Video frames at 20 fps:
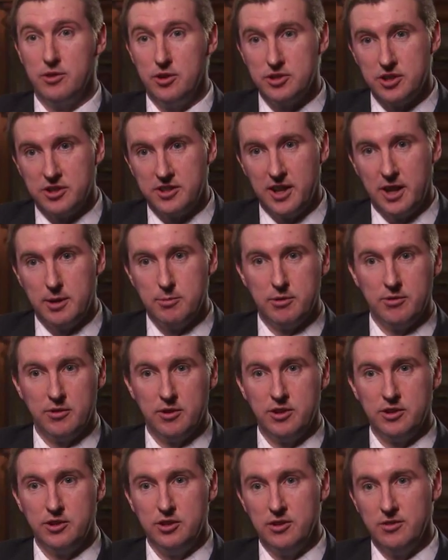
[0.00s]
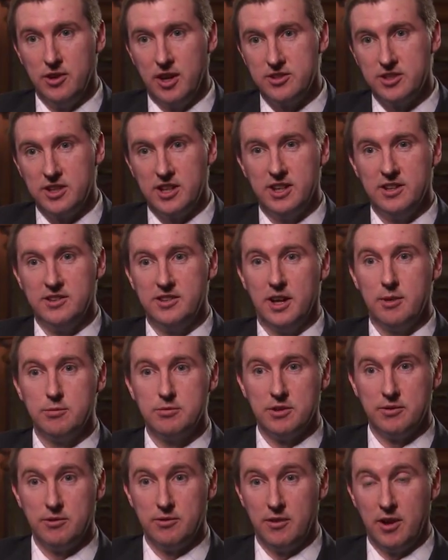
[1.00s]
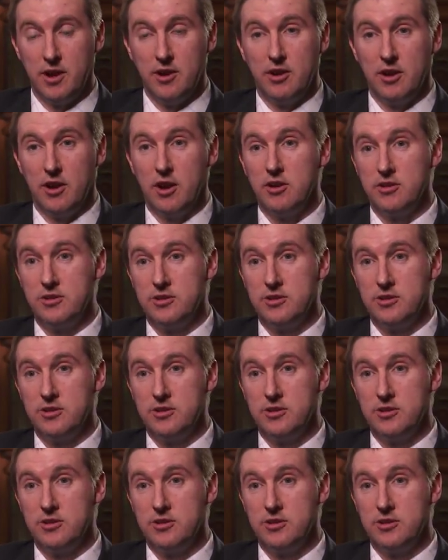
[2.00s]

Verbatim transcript: Future Tech but for the university in terms of our, uh, our